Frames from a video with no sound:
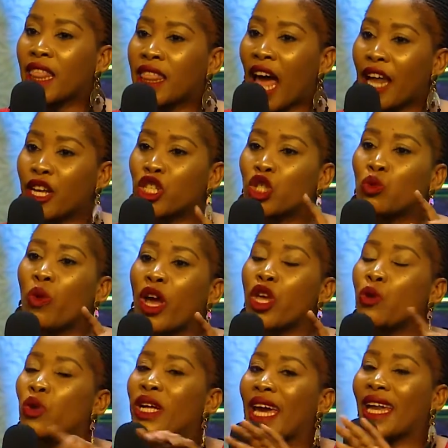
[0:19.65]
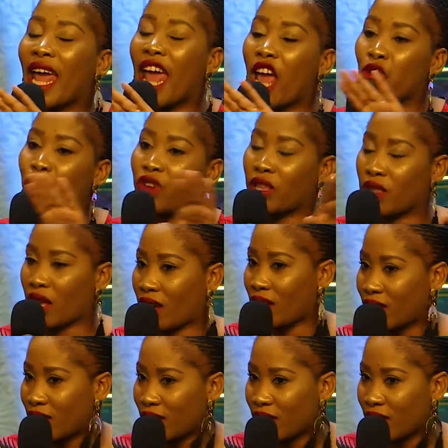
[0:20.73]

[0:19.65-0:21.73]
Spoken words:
that is where you will get everything